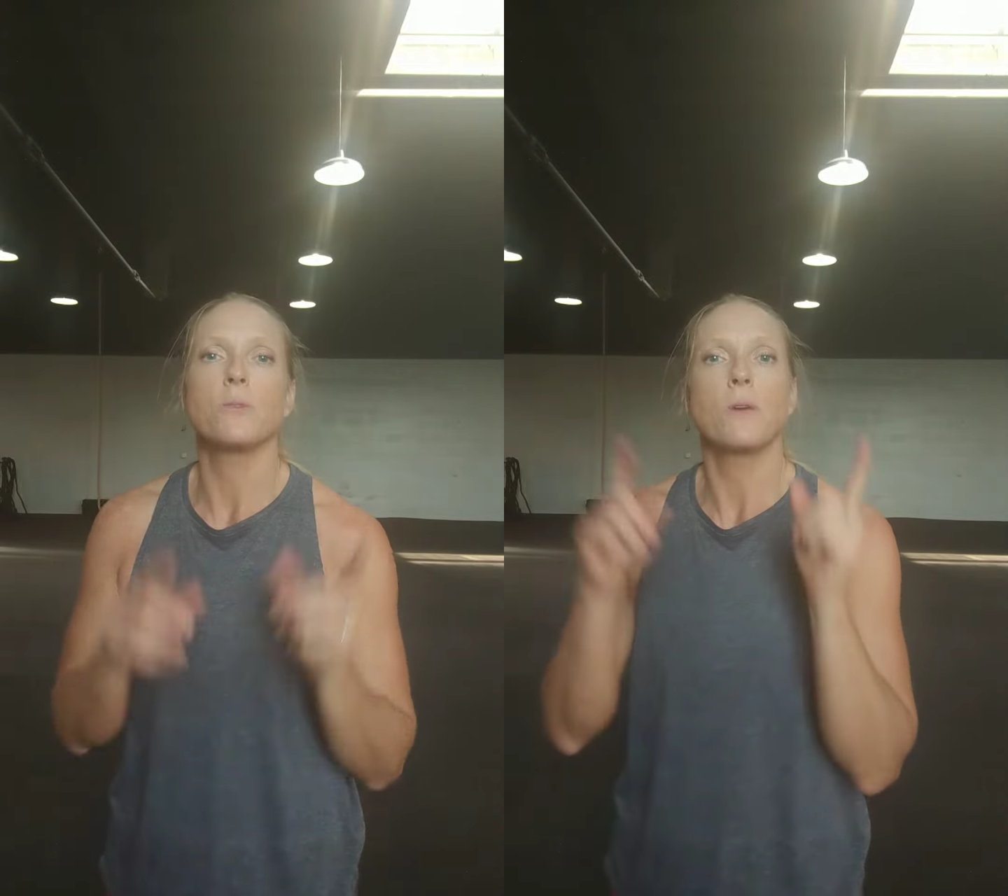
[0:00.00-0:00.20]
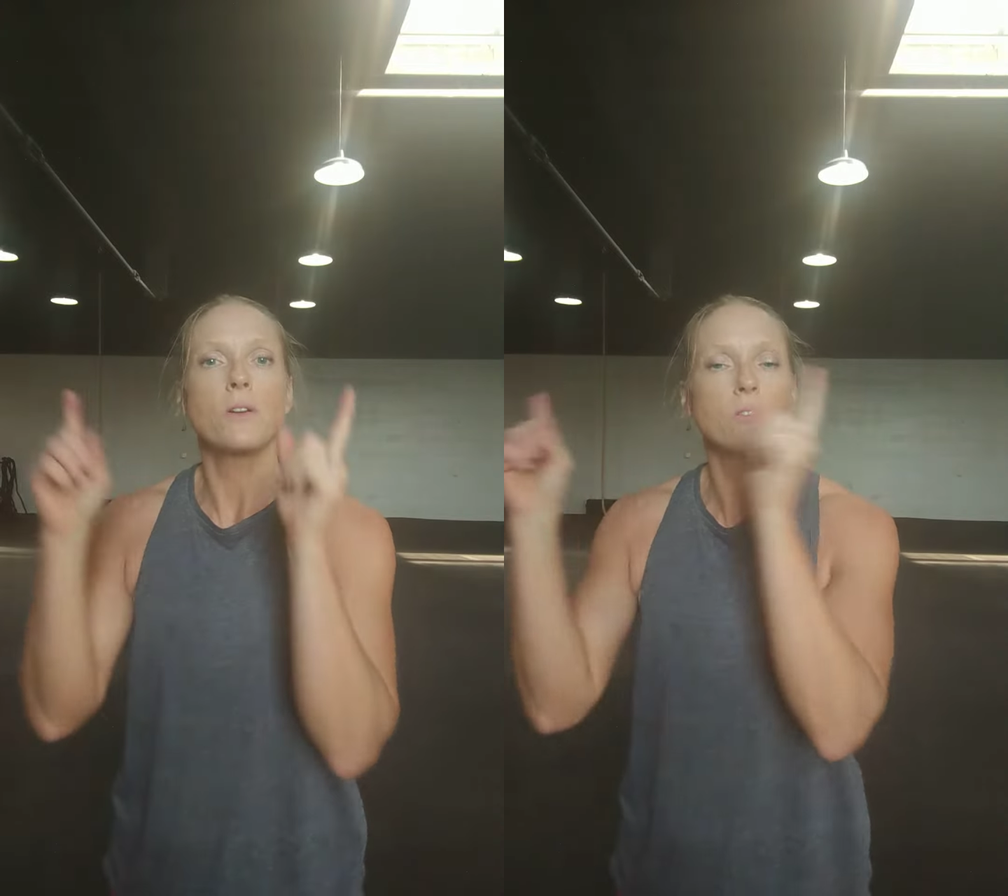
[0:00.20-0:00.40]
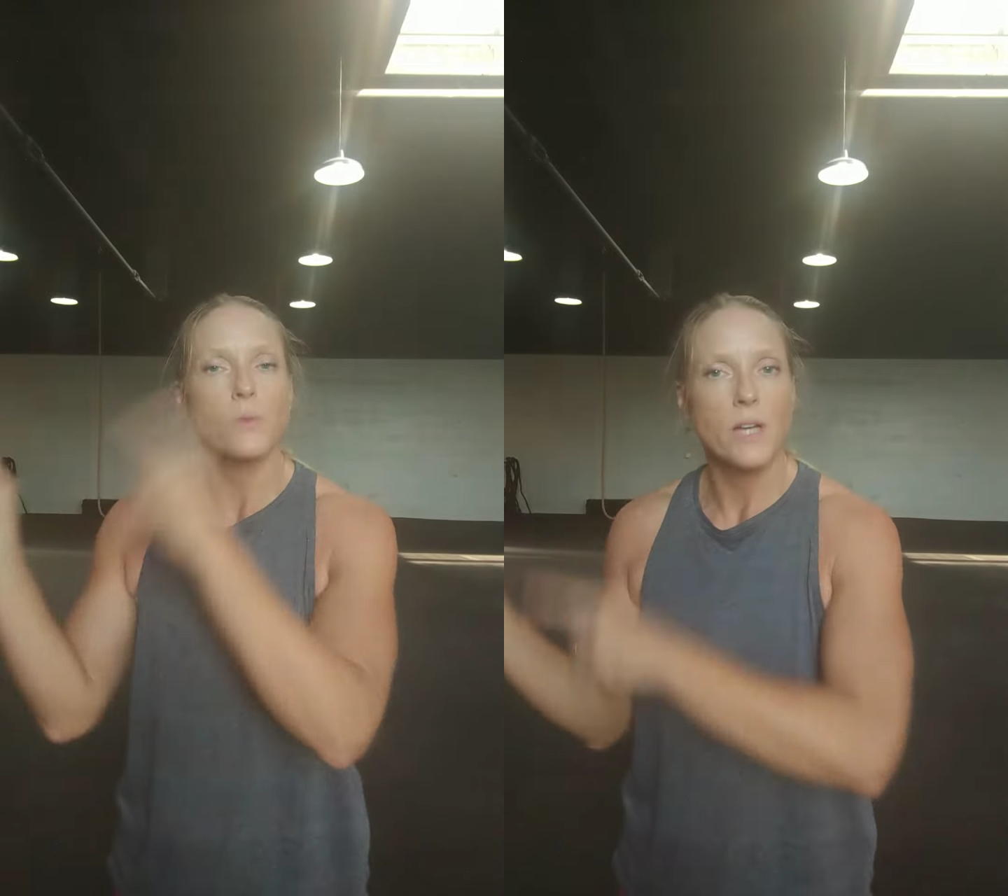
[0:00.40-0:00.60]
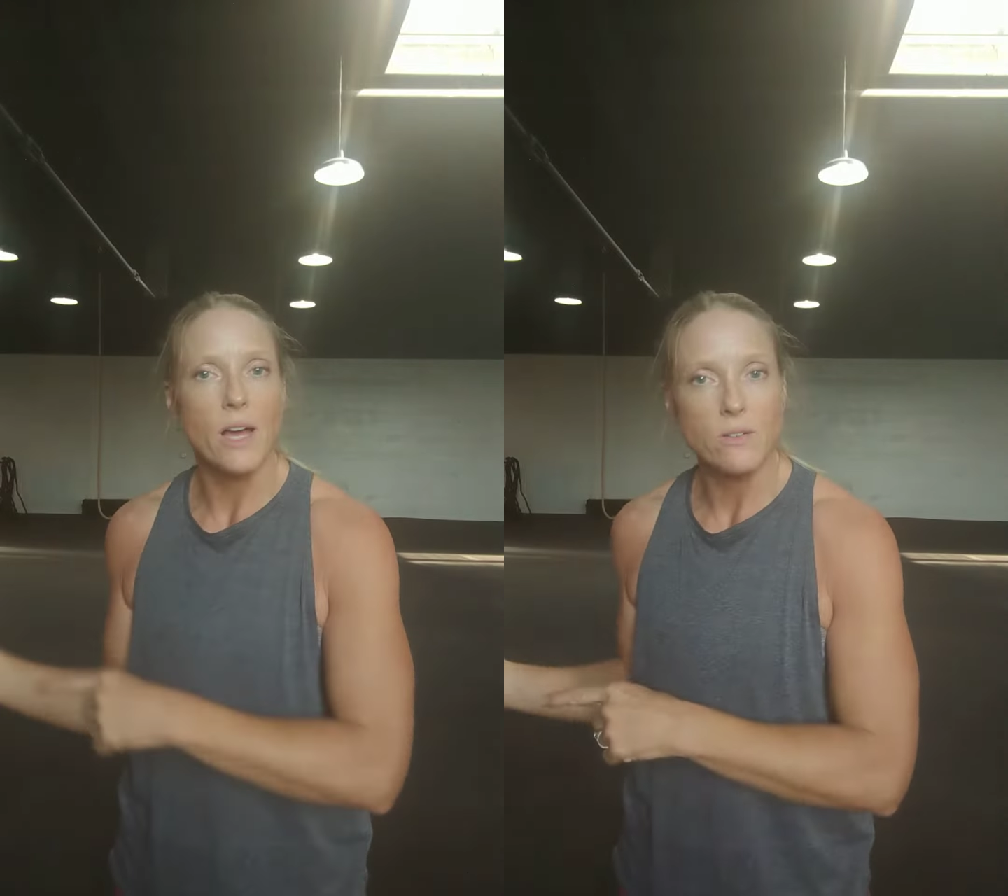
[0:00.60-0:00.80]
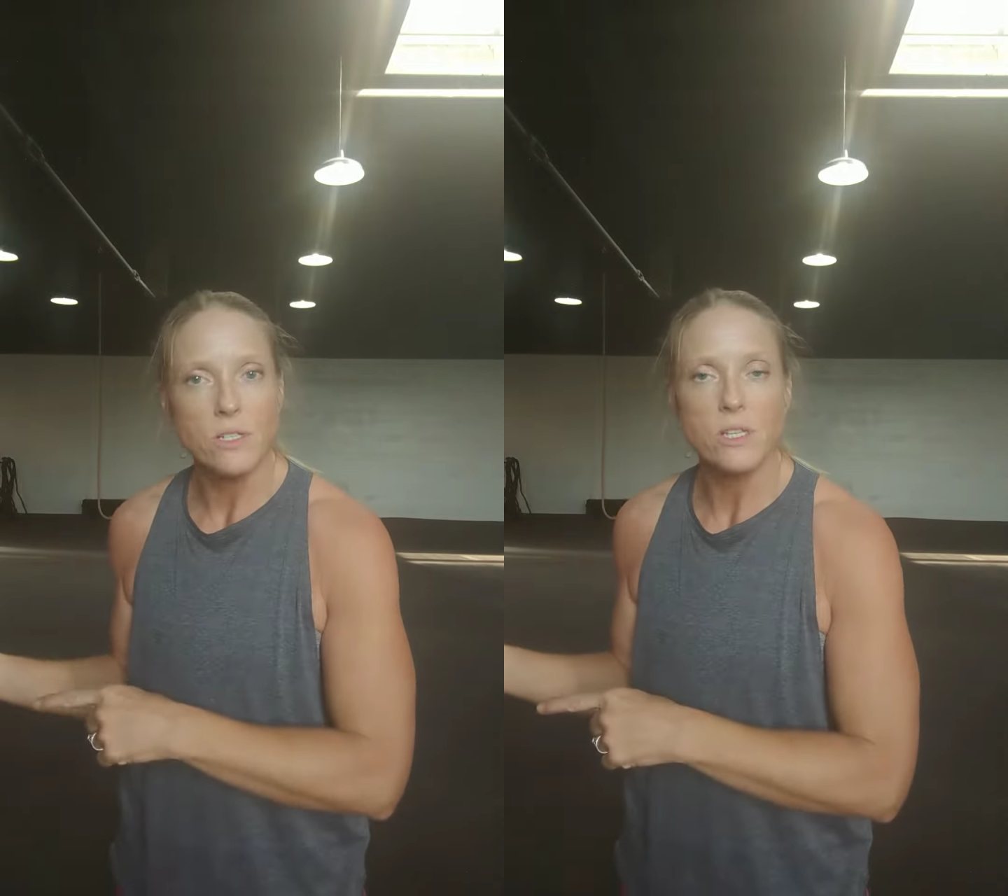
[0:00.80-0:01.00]
tomorrow's
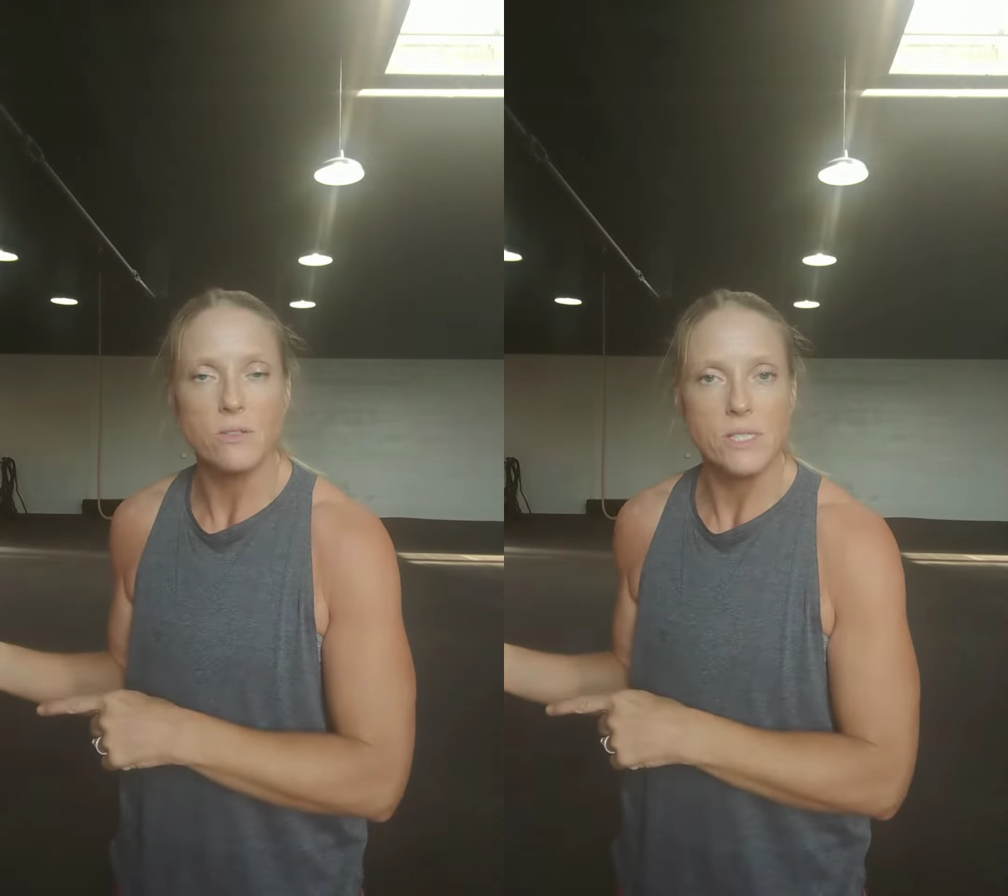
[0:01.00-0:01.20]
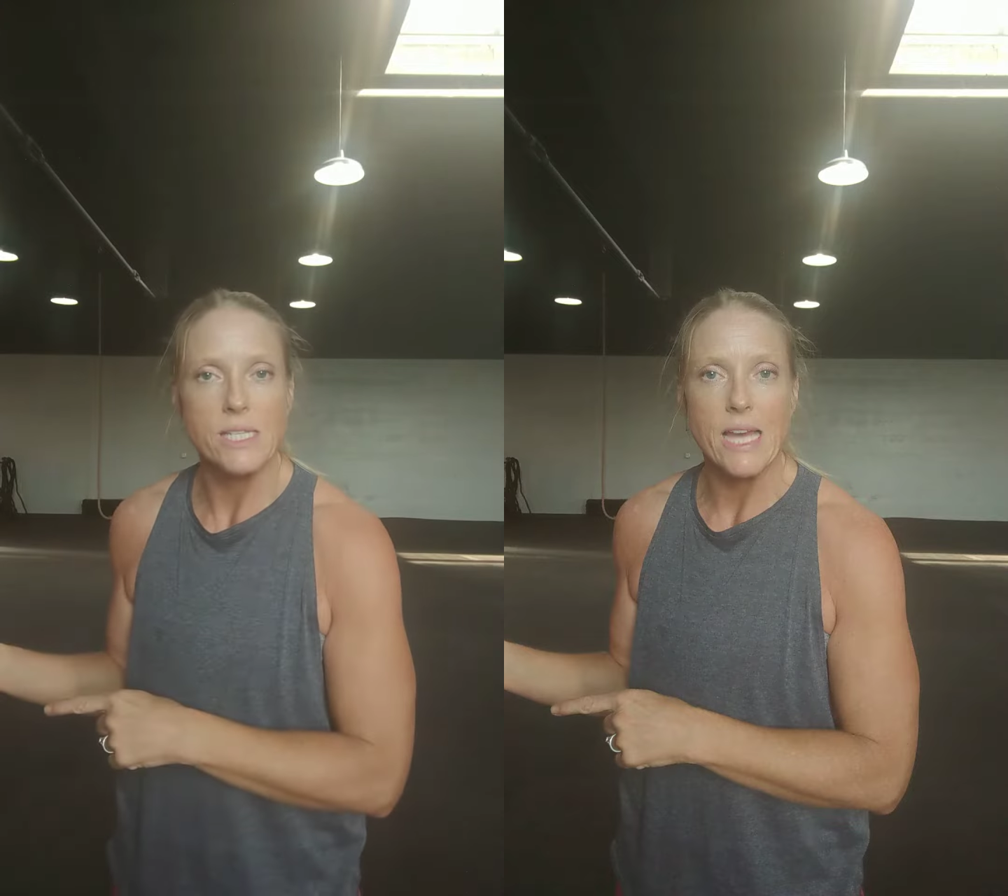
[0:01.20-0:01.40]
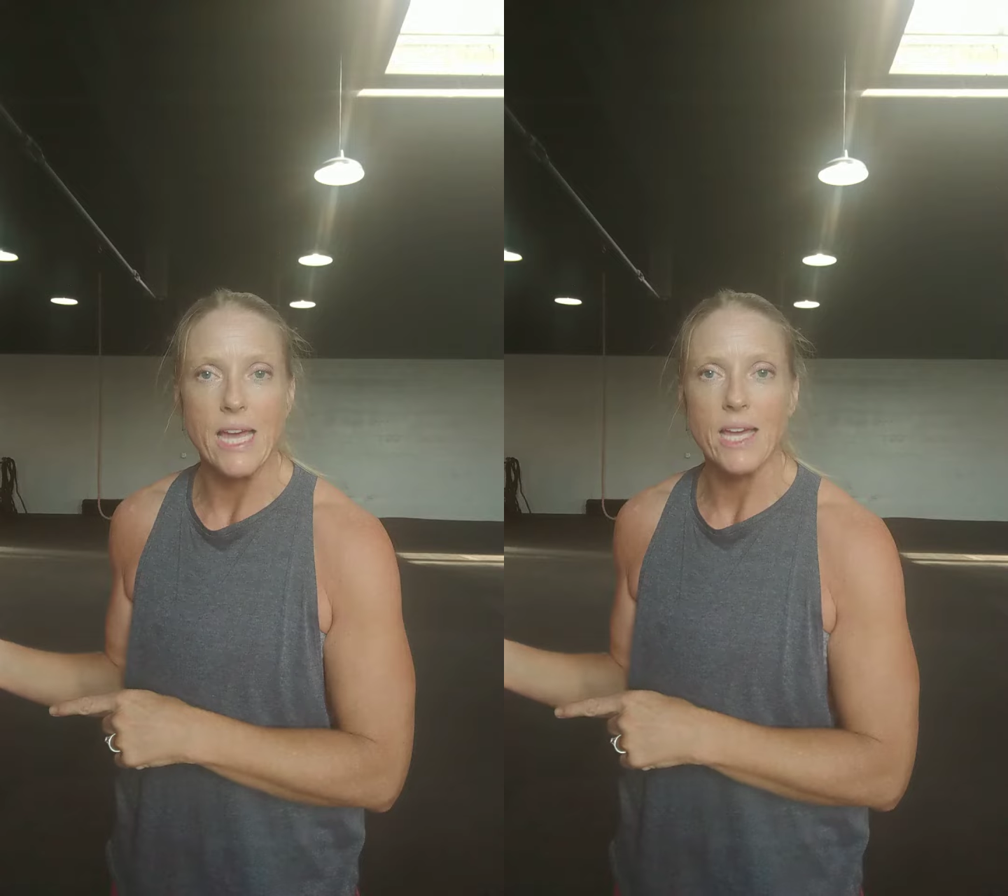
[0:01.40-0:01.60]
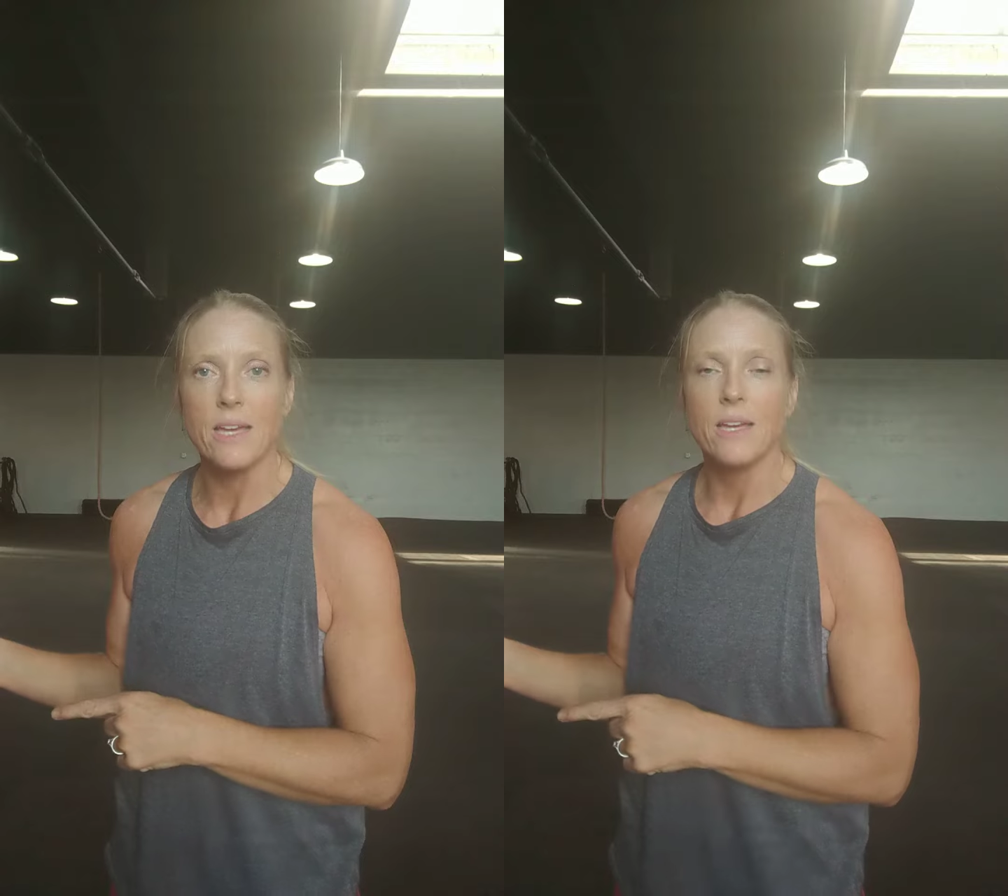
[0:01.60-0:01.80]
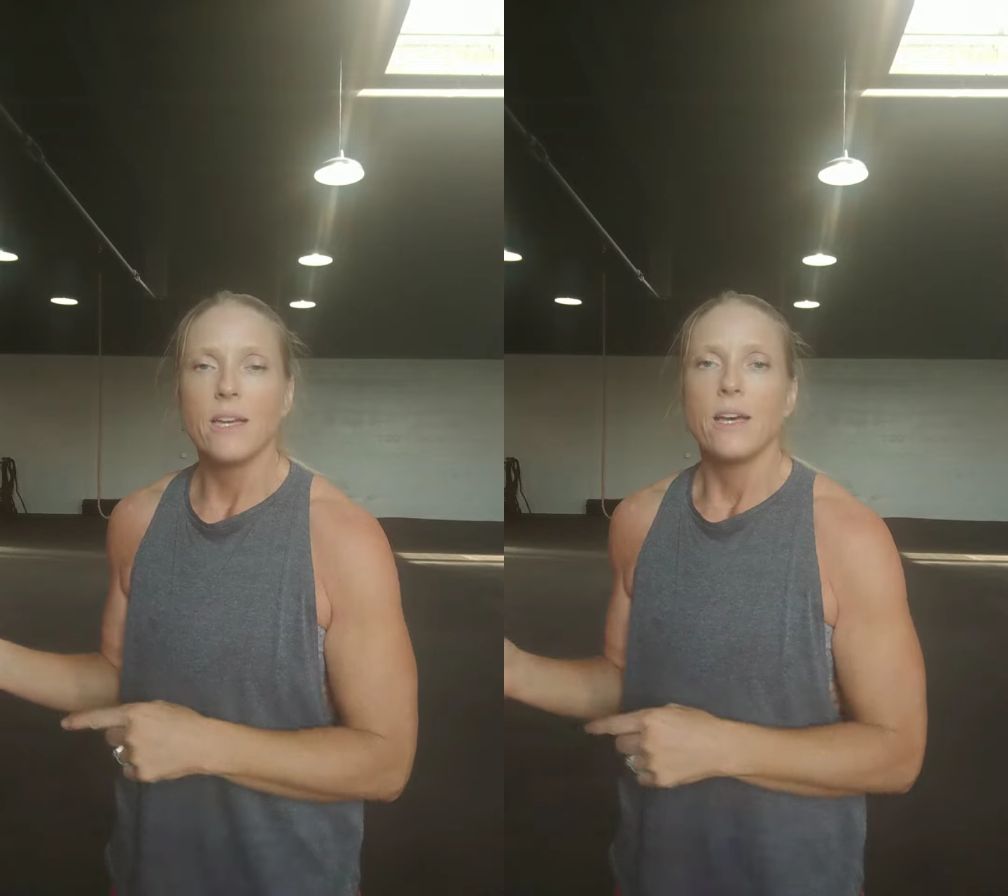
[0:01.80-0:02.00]
Workout Tuesday